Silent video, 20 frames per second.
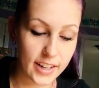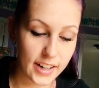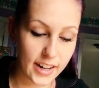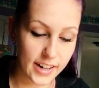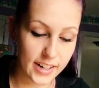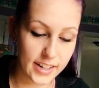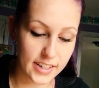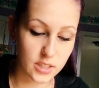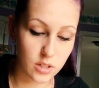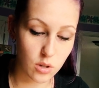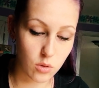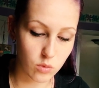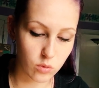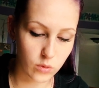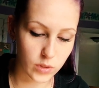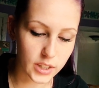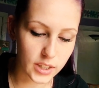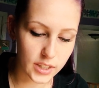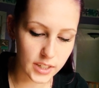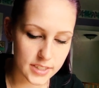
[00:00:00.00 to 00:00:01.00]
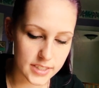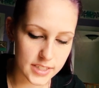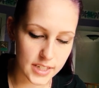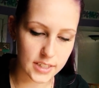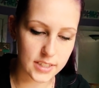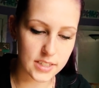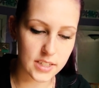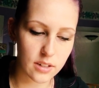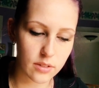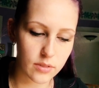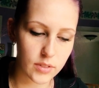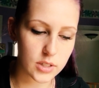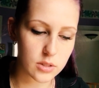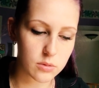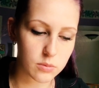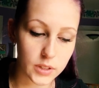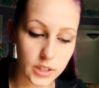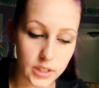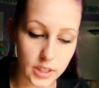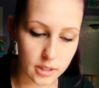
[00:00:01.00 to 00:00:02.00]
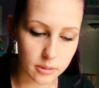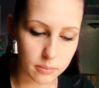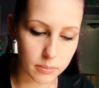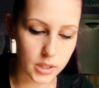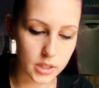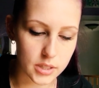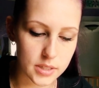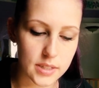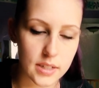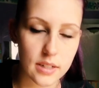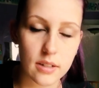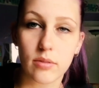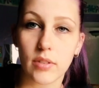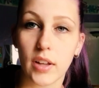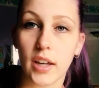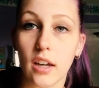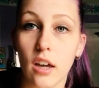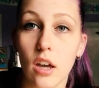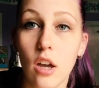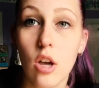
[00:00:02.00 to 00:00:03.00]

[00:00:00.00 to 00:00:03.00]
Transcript: It is really addictive. It's really immersive. Like